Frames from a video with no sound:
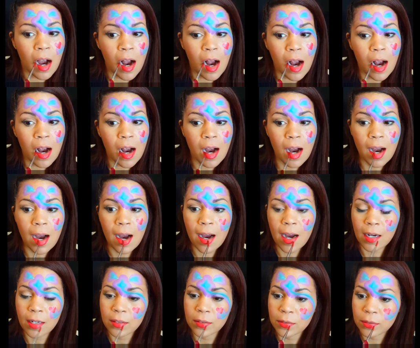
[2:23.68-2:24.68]

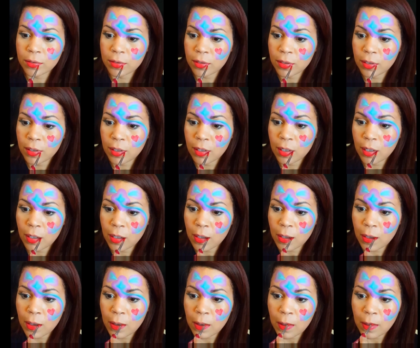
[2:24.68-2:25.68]

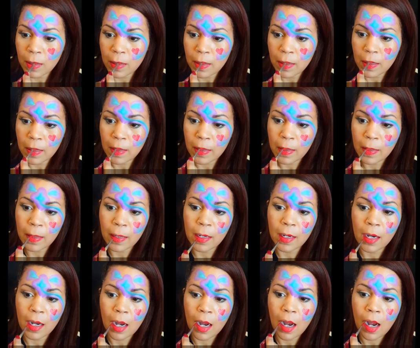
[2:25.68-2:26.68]

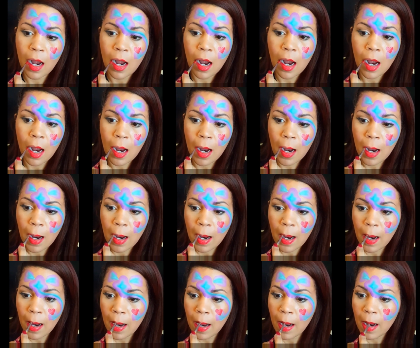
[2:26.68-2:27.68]

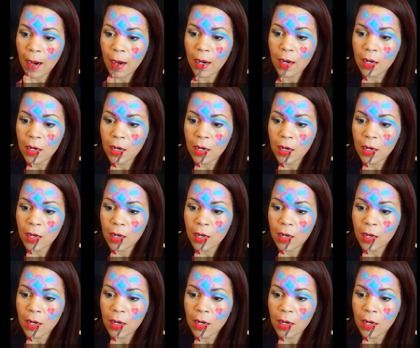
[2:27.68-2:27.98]
Nothing is said.